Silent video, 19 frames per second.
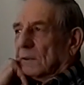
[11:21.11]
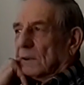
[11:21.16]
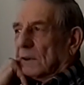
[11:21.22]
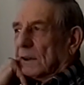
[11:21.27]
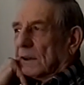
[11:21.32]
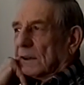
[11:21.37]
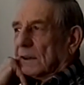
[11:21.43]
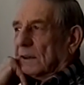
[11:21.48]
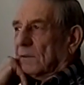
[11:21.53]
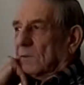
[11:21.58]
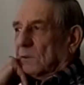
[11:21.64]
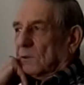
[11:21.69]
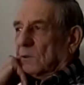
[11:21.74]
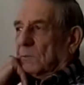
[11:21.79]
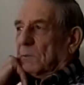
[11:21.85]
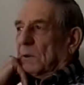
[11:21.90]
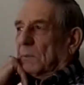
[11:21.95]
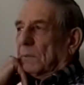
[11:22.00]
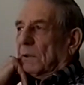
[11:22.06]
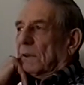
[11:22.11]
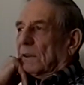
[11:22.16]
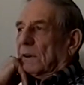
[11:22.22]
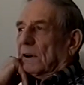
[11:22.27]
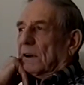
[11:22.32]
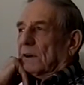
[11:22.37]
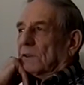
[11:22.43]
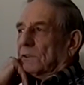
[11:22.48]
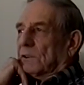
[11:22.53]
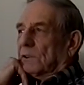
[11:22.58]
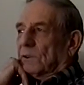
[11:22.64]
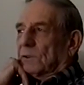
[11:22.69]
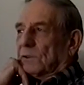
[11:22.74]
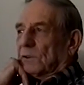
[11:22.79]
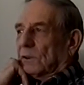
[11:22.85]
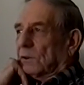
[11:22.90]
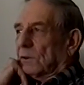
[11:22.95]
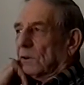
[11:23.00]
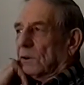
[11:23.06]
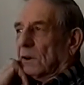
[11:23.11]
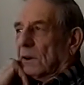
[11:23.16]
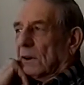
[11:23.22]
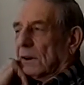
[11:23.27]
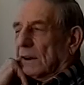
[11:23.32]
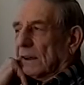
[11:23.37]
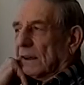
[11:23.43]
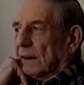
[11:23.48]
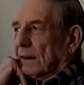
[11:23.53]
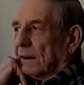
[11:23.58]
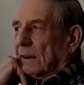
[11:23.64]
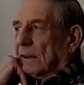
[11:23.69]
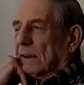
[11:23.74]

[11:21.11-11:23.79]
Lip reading: like even my mother, how she used to do all that.